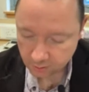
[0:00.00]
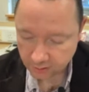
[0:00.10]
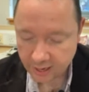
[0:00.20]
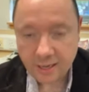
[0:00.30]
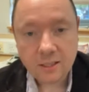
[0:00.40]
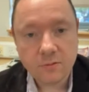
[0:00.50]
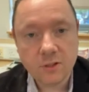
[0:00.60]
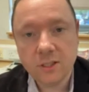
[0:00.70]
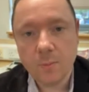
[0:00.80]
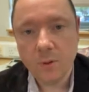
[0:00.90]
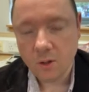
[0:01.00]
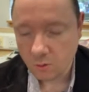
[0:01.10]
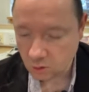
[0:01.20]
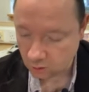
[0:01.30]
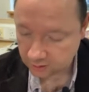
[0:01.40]
negative
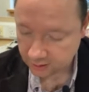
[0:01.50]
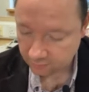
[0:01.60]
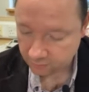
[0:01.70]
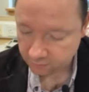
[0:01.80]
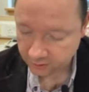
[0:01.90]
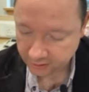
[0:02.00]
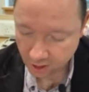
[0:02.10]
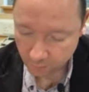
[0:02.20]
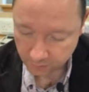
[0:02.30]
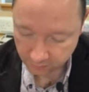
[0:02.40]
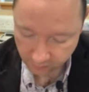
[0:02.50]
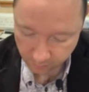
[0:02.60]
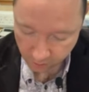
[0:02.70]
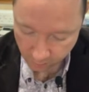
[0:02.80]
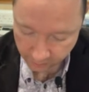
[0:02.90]
reciprocal. So I take the 3 up and
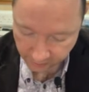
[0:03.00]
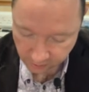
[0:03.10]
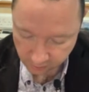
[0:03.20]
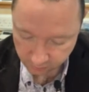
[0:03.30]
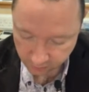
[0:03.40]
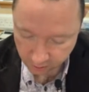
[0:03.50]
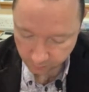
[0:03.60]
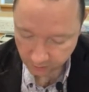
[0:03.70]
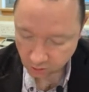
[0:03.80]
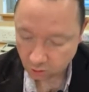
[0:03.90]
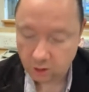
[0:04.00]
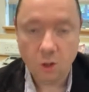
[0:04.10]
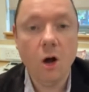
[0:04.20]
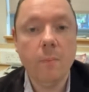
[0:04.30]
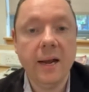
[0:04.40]
then put a minus in front, but it's already
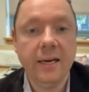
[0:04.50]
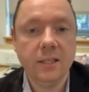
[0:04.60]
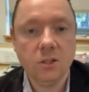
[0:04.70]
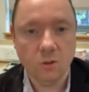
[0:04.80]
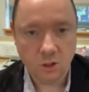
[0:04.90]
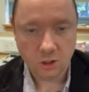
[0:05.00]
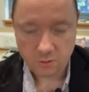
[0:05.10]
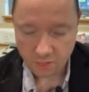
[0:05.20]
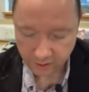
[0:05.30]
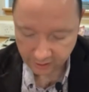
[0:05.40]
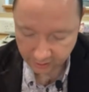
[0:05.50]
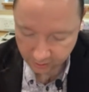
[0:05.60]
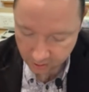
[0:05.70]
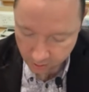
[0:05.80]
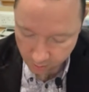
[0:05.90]
got a minus, so it's just
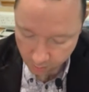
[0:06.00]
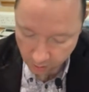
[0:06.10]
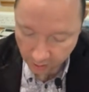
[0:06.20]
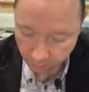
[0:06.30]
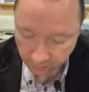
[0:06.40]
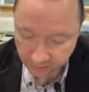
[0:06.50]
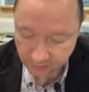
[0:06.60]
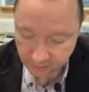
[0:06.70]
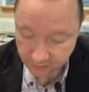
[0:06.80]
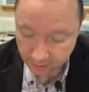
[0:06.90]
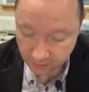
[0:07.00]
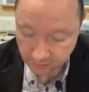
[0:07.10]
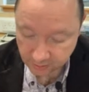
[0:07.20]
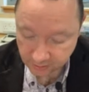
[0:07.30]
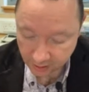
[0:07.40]
3. And we need to say
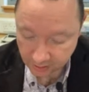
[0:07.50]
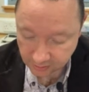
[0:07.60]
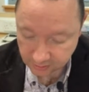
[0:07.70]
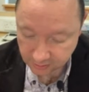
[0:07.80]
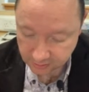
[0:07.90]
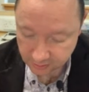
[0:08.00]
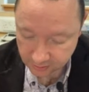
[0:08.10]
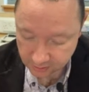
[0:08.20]
since